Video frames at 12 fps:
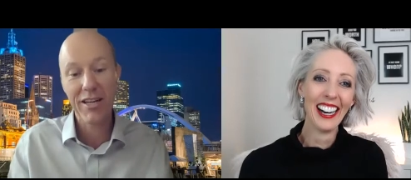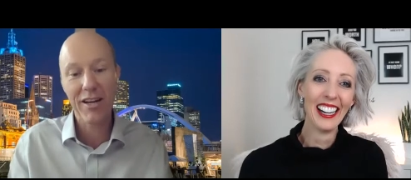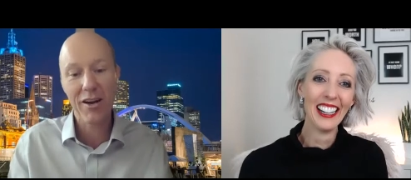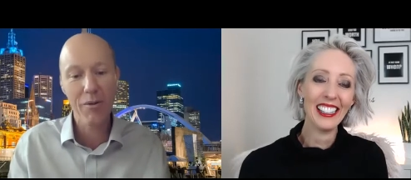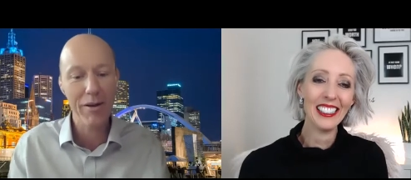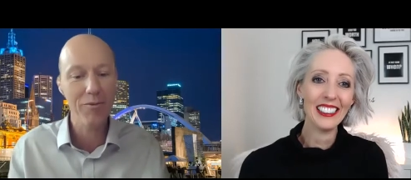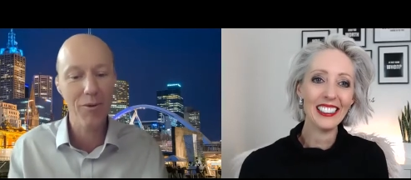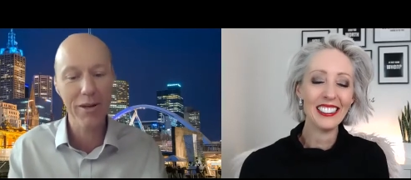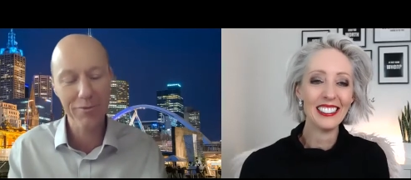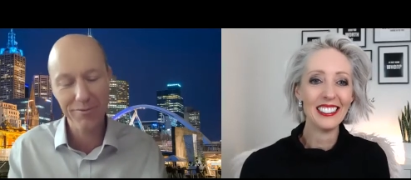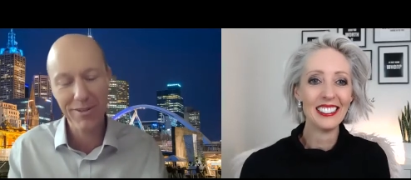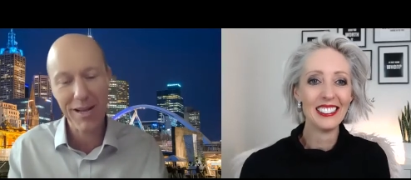Speaker 1: no, I went,
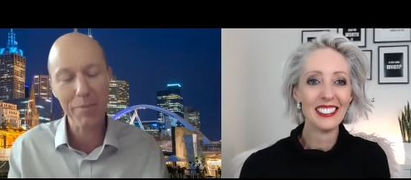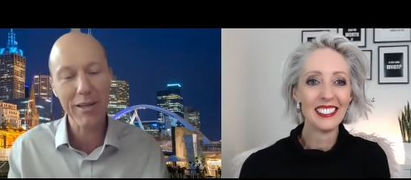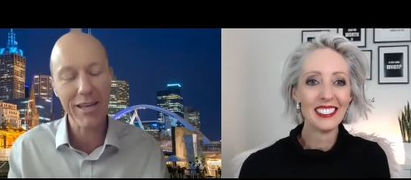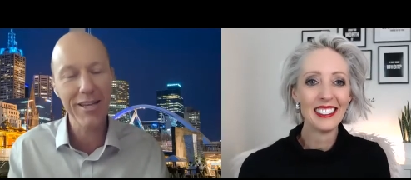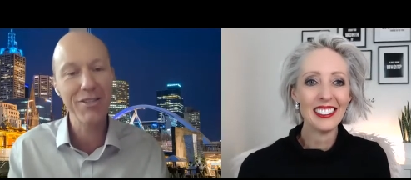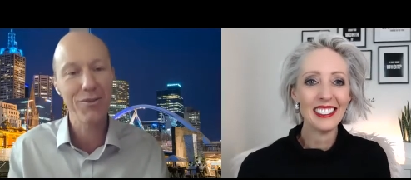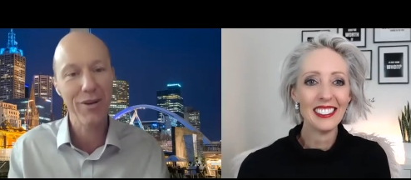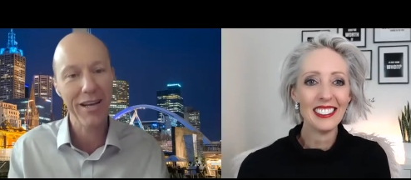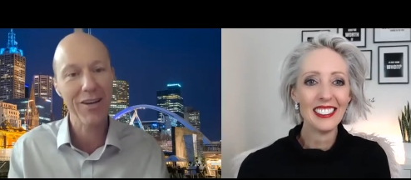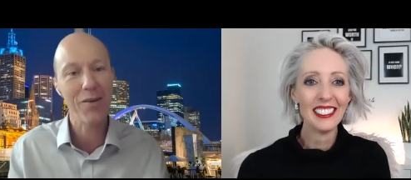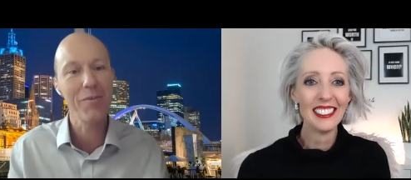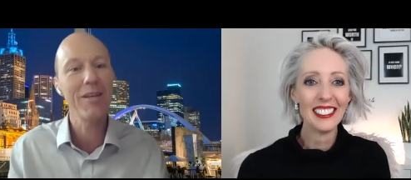went a couple of years through
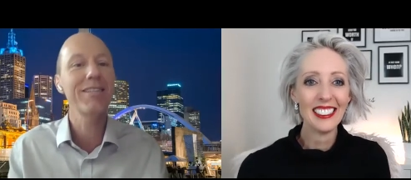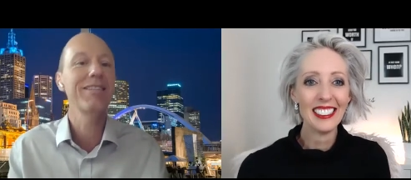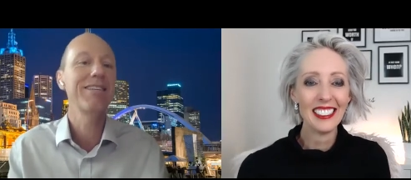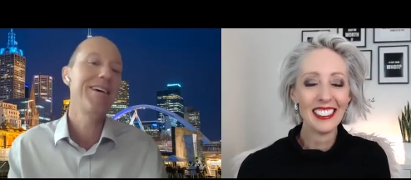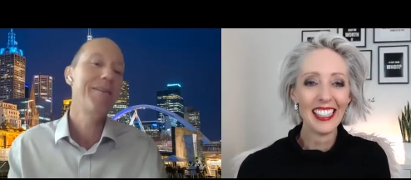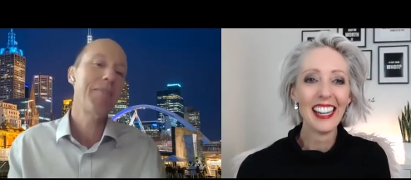economics.